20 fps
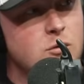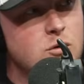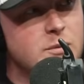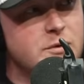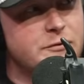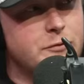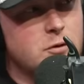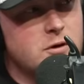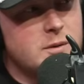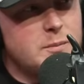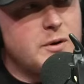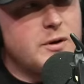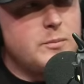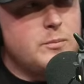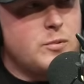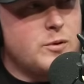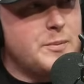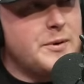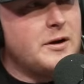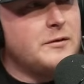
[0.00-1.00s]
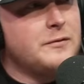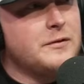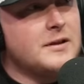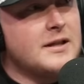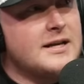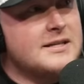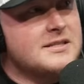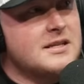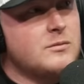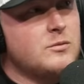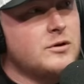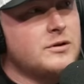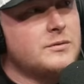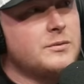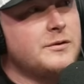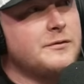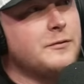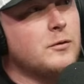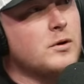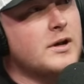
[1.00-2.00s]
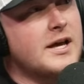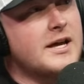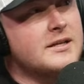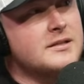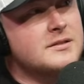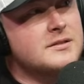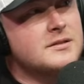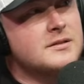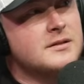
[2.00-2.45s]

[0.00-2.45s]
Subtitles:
When before they prepared for the last game, 3-4 days.